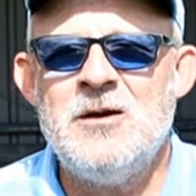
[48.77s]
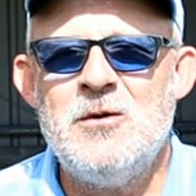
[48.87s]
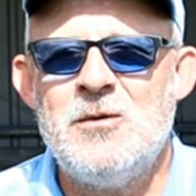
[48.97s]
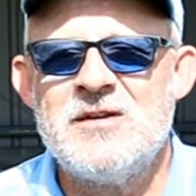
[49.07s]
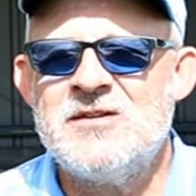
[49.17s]

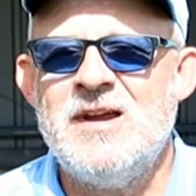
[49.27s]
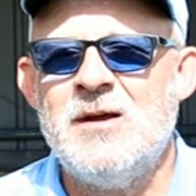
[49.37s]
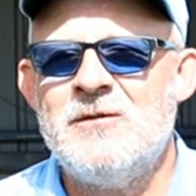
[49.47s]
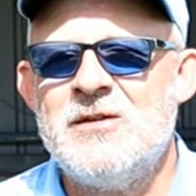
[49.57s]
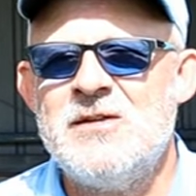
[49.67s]
don't know what to
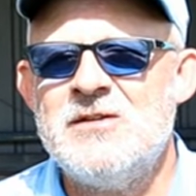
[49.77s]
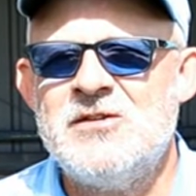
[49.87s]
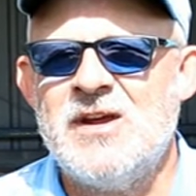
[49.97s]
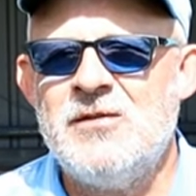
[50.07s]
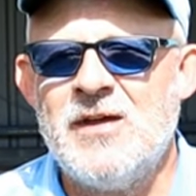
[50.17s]
say other than
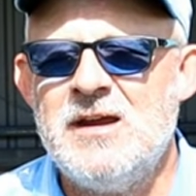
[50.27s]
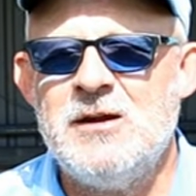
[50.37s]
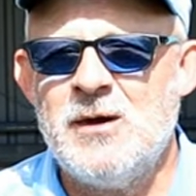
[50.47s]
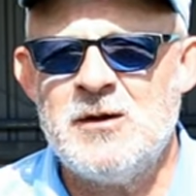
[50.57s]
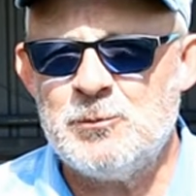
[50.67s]
say
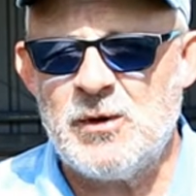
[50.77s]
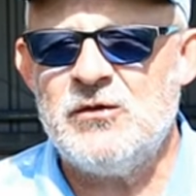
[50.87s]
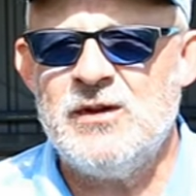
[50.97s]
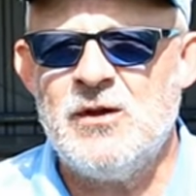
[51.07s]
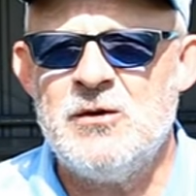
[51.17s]
thank you,
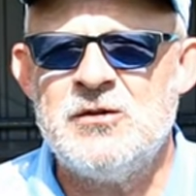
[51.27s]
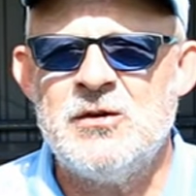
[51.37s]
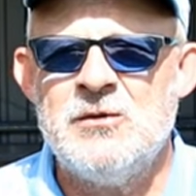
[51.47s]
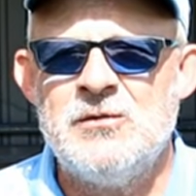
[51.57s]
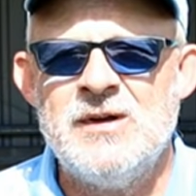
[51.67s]
especially
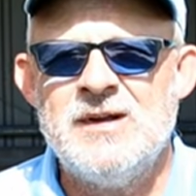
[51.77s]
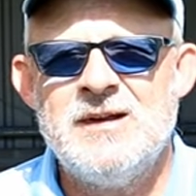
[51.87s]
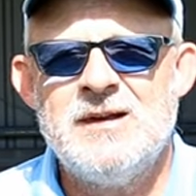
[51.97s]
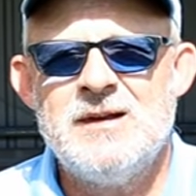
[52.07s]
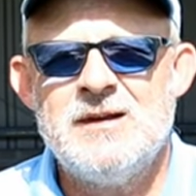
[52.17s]
those who've
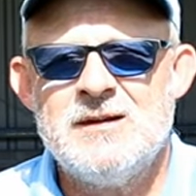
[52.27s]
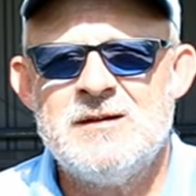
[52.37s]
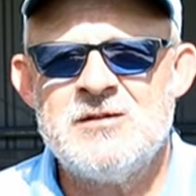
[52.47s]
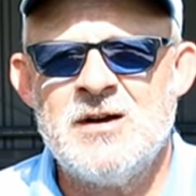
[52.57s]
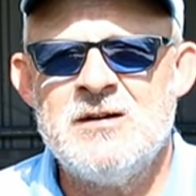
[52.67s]

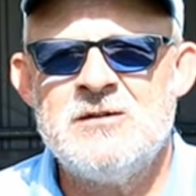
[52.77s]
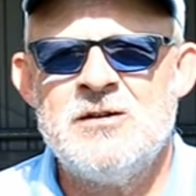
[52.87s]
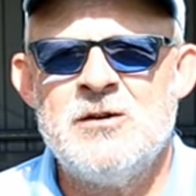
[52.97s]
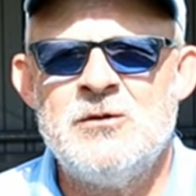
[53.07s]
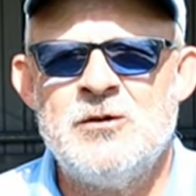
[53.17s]
decided
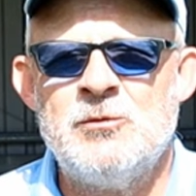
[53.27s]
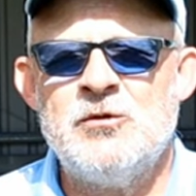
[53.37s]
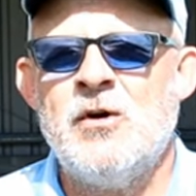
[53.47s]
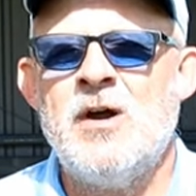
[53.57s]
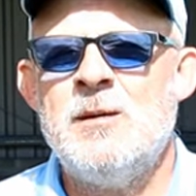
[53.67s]
to
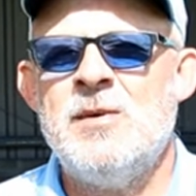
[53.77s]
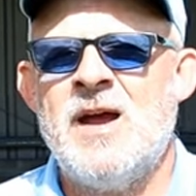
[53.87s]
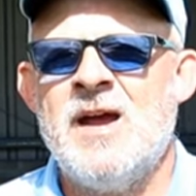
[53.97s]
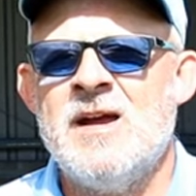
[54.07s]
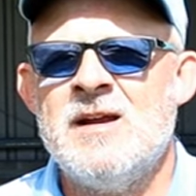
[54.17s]

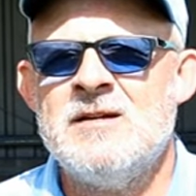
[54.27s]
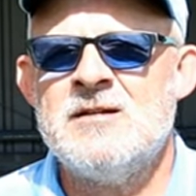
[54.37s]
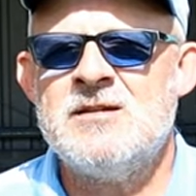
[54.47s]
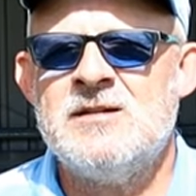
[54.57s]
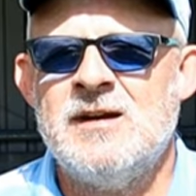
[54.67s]
subscribe
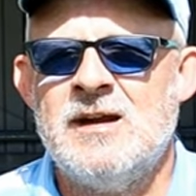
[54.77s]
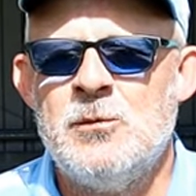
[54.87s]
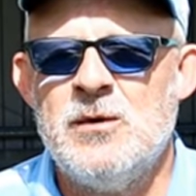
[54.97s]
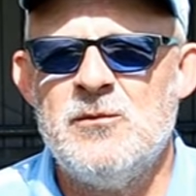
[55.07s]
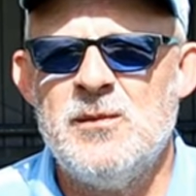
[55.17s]
and
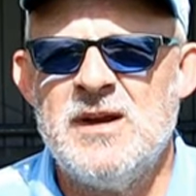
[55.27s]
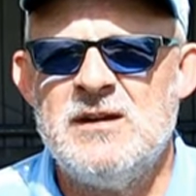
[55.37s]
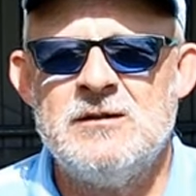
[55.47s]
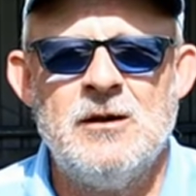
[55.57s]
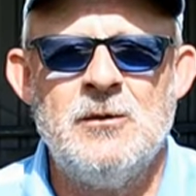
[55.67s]
stick with
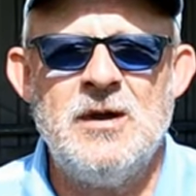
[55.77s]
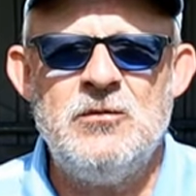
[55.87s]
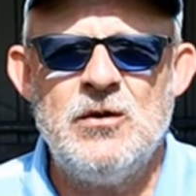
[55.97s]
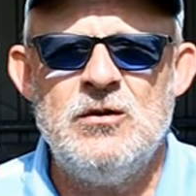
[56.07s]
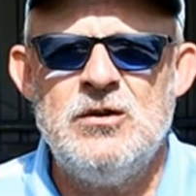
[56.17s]
me. So
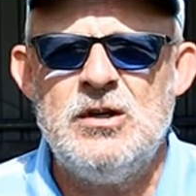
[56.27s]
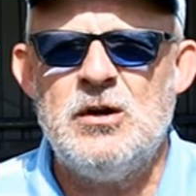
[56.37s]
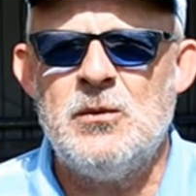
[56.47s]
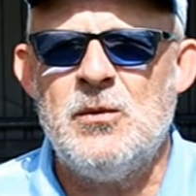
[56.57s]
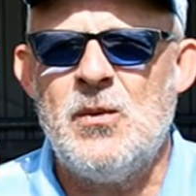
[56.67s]
if you're
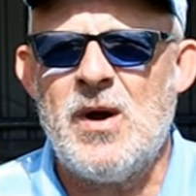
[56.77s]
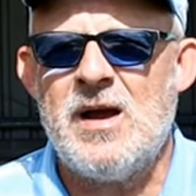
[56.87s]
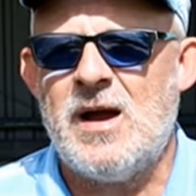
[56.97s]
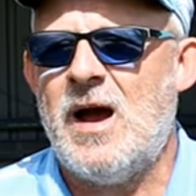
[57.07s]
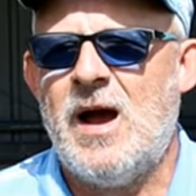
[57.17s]
new,
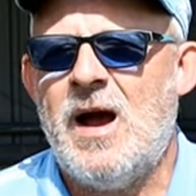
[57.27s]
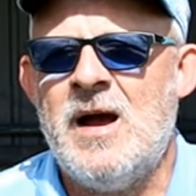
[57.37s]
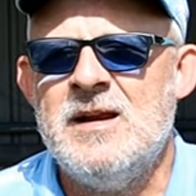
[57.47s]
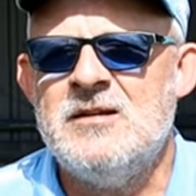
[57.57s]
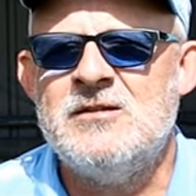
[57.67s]

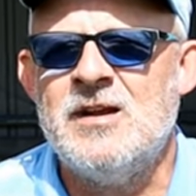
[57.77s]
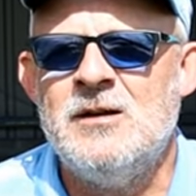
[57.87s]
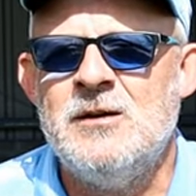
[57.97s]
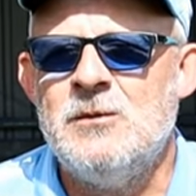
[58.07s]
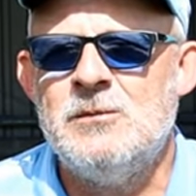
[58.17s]
I need to
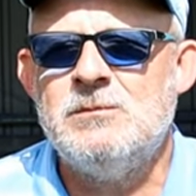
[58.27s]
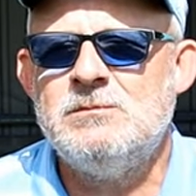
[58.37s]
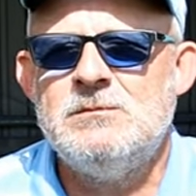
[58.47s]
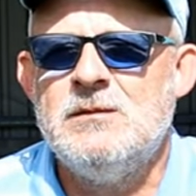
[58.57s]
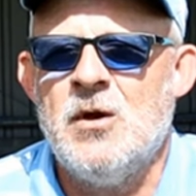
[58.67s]
tell you
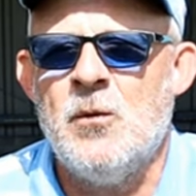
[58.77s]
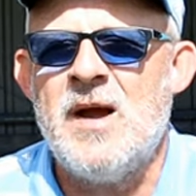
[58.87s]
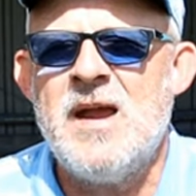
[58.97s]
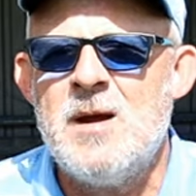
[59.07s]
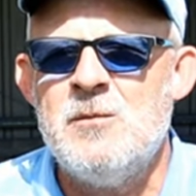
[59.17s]

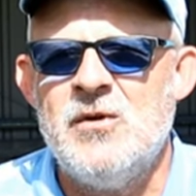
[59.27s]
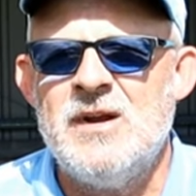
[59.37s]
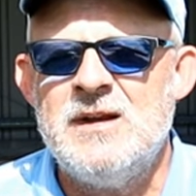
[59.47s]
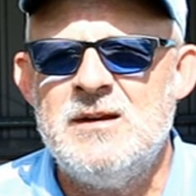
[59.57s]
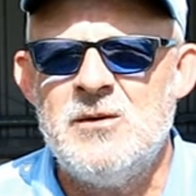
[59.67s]
who I am,
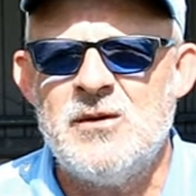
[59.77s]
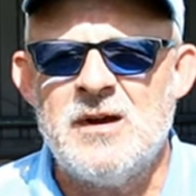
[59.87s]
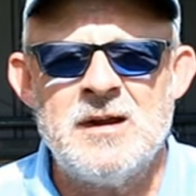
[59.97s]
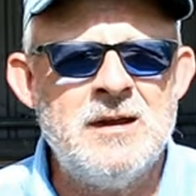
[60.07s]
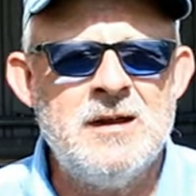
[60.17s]
really, don't
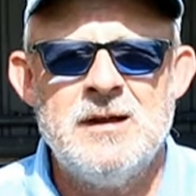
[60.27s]
I?